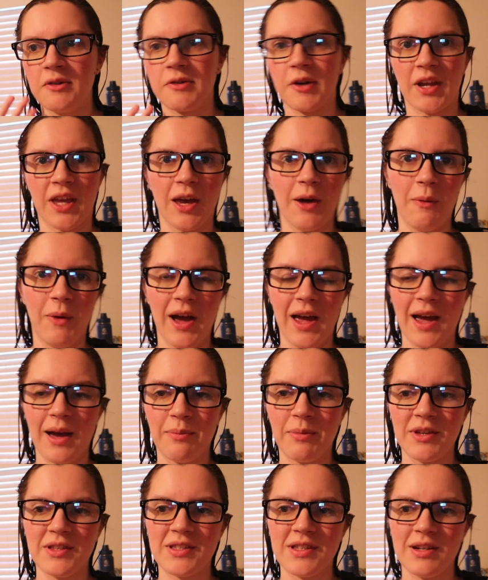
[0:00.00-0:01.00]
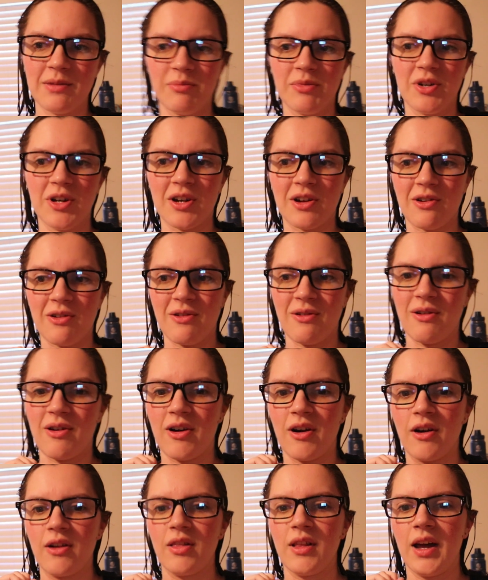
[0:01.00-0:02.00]
forget what happens in the book,
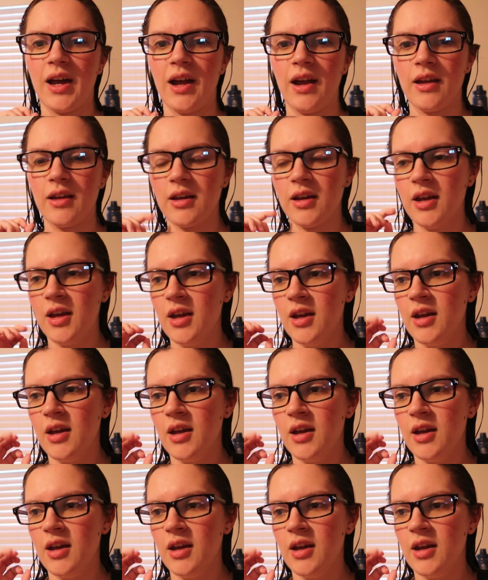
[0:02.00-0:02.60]
or like,